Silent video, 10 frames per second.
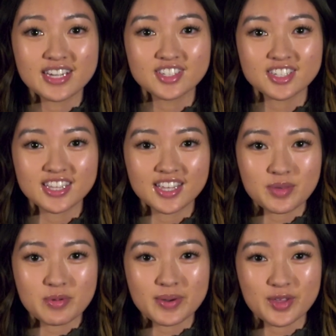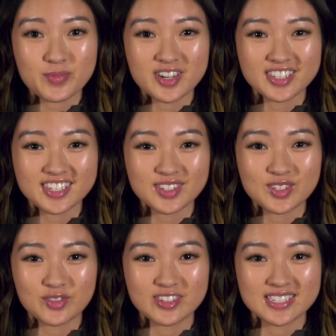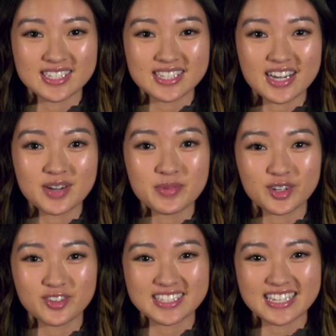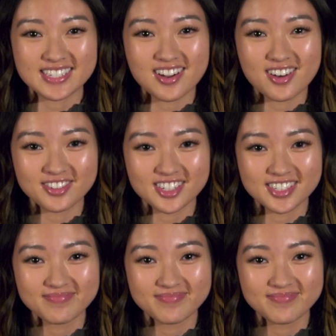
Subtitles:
educating them about the products and services that America First has to offer.